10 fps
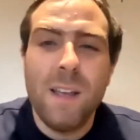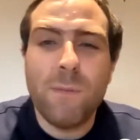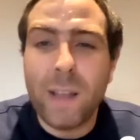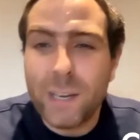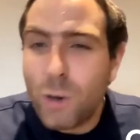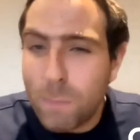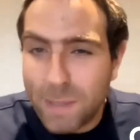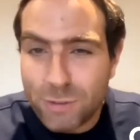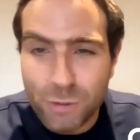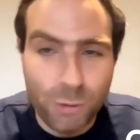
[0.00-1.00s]
via
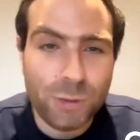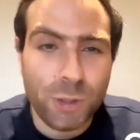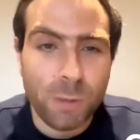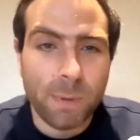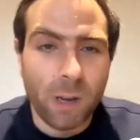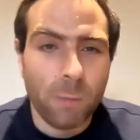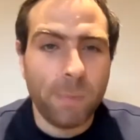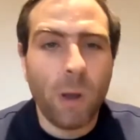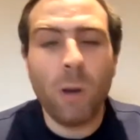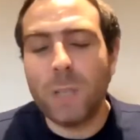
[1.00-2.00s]
comments on YouTube, and I'll
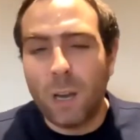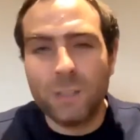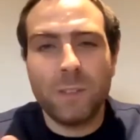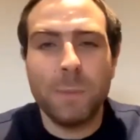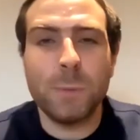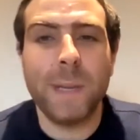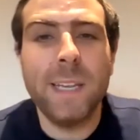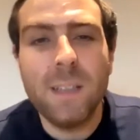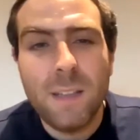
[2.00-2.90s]
hope to ask them as we